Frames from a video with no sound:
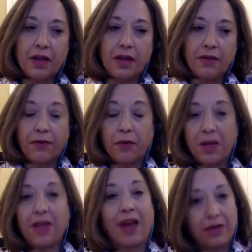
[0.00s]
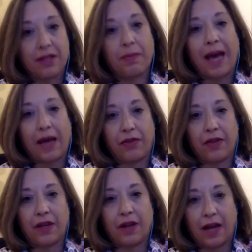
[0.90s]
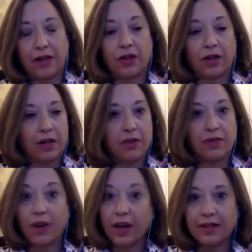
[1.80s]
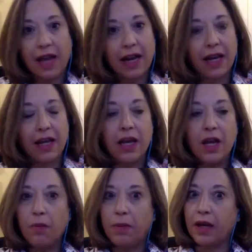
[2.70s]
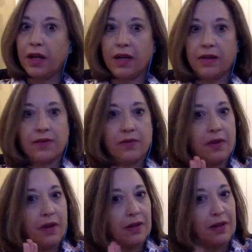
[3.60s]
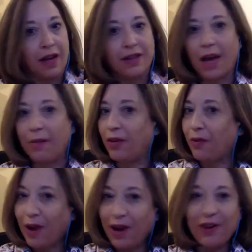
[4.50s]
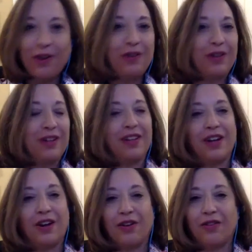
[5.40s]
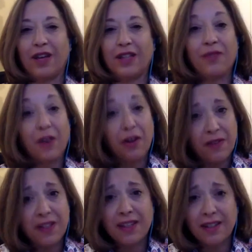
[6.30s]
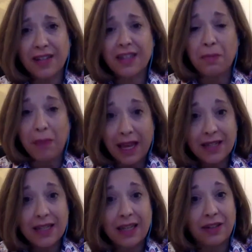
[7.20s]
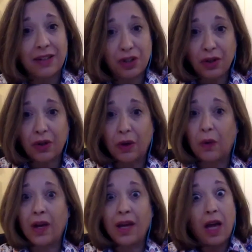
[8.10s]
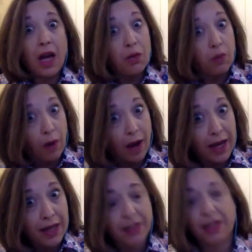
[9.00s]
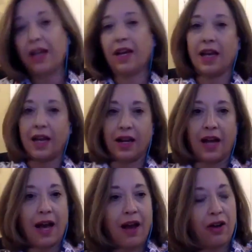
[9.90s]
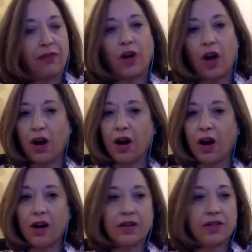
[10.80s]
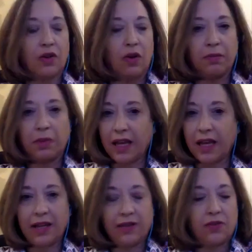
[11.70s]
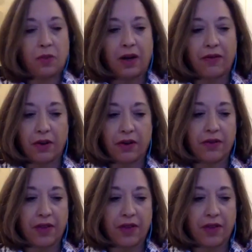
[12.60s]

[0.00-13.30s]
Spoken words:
for me, that was the path that I took, and it was very exciting, but a lot of time on the road, it's very physically demanding too. Right? Getting in and out of cars, on planes, whatever that